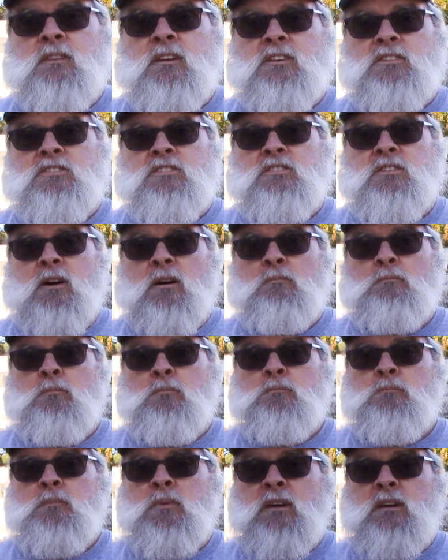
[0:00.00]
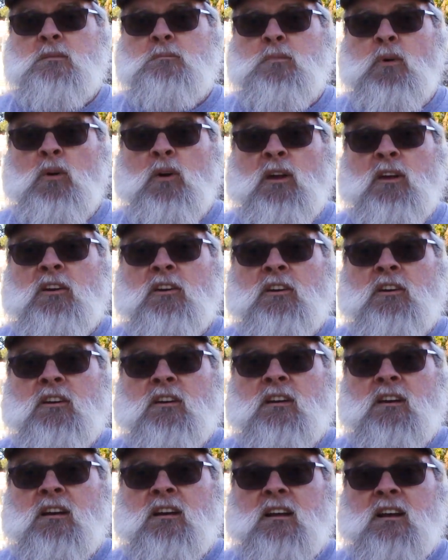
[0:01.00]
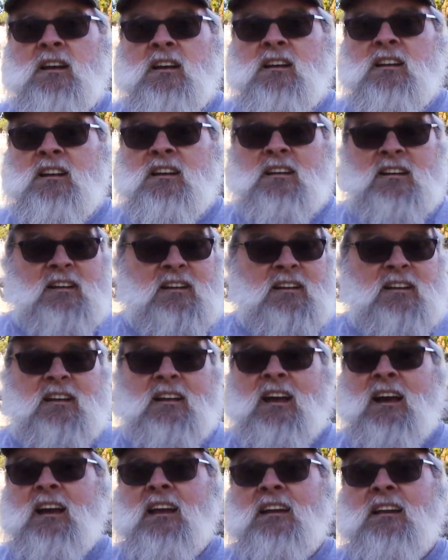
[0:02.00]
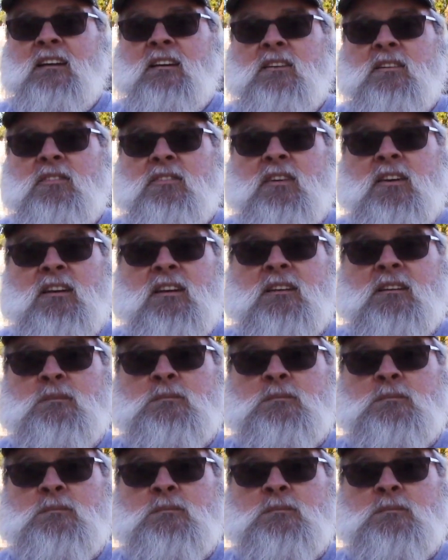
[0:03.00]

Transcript: This is a pinpointer, kind of.